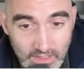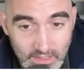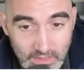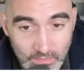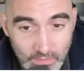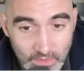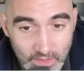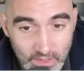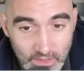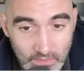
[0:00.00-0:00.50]

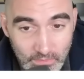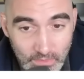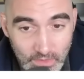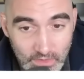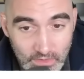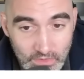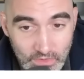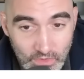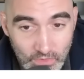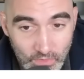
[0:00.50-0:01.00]
Ibrahim
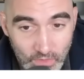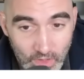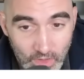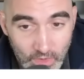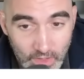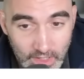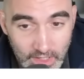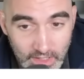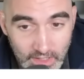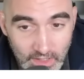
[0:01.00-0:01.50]

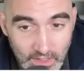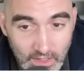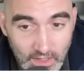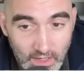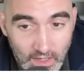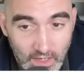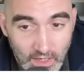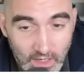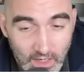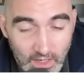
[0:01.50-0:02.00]
Traoré,
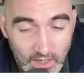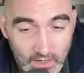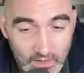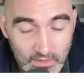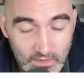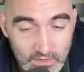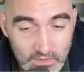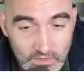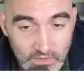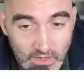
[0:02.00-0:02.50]

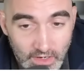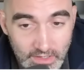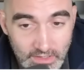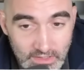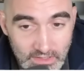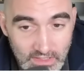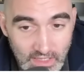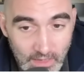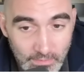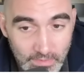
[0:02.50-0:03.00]
trying
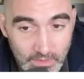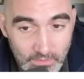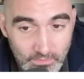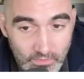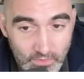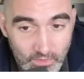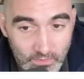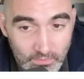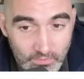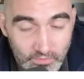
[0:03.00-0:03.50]
to stop him
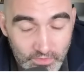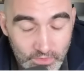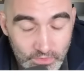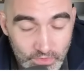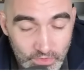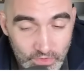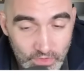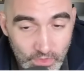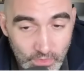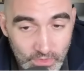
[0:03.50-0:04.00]
from
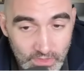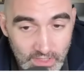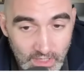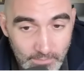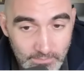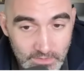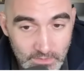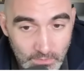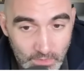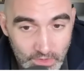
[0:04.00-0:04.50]
future coup
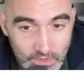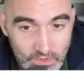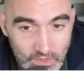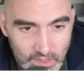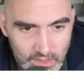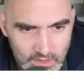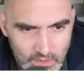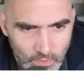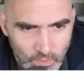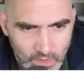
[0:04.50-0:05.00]
attempts, much
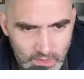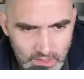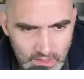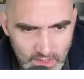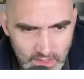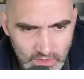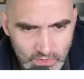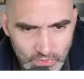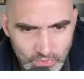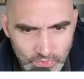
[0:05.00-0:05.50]
like the one
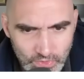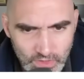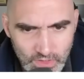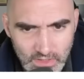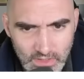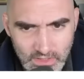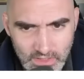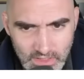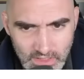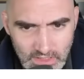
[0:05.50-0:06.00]
he used
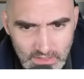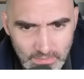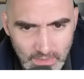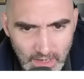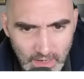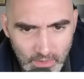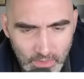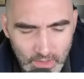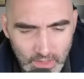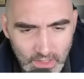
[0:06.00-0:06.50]
to seize
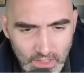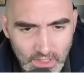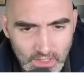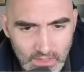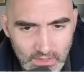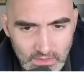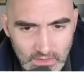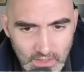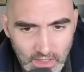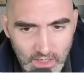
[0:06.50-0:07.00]
power
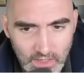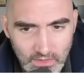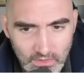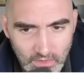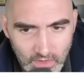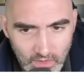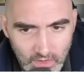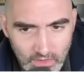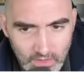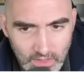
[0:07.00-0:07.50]
not
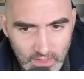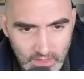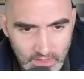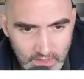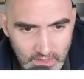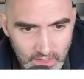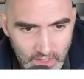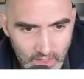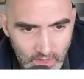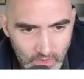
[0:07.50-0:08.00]
long
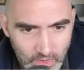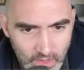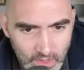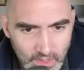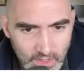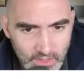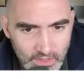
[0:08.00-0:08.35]
ago.